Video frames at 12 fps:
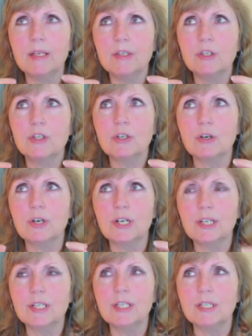
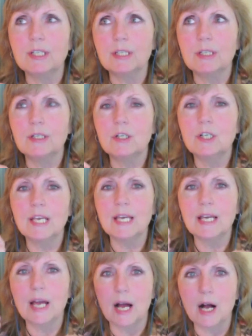started
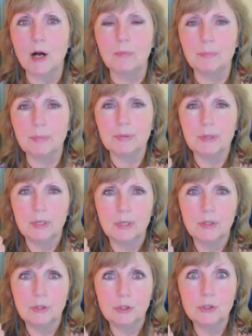hooking up
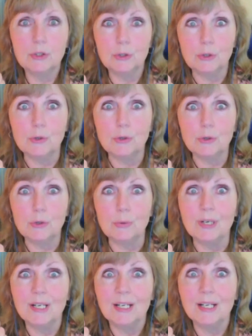to
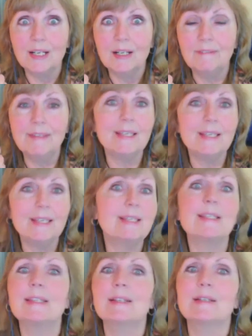
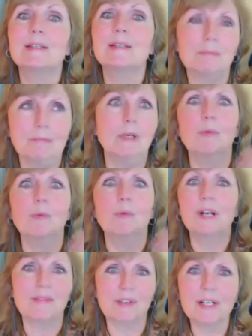this,
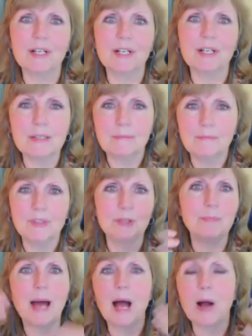whatever it is,
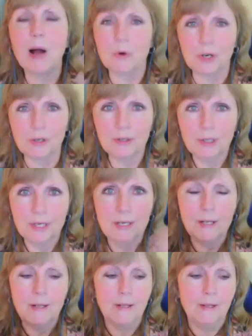this power.
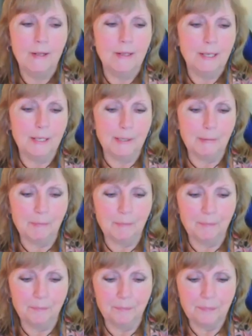
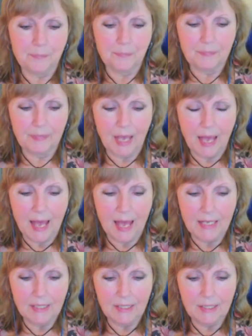Um,
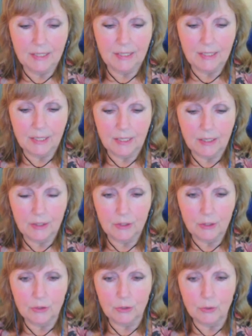and
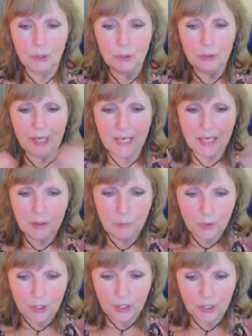uh, so, so
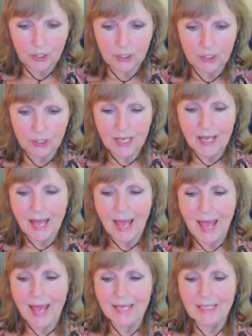looking inward
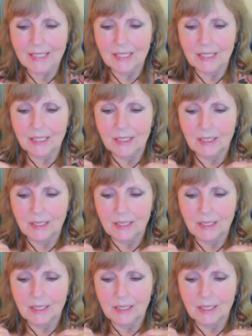and